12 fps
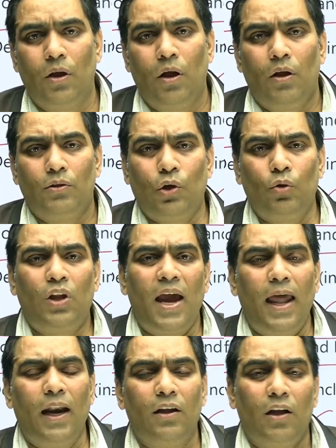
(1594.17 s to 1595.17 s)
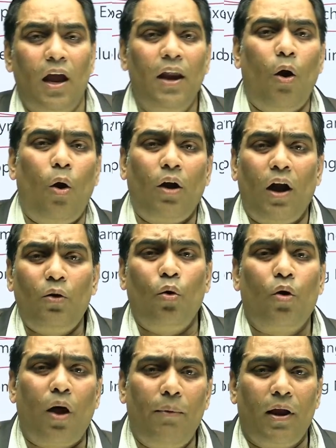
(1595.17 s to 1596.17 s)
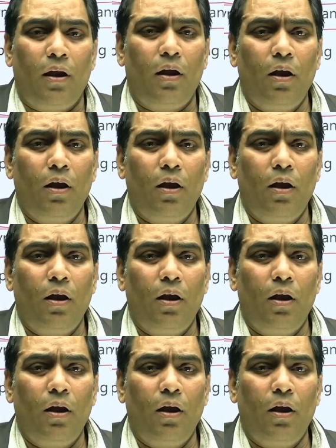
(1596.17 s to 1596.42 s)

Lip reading: So there is, in order to cover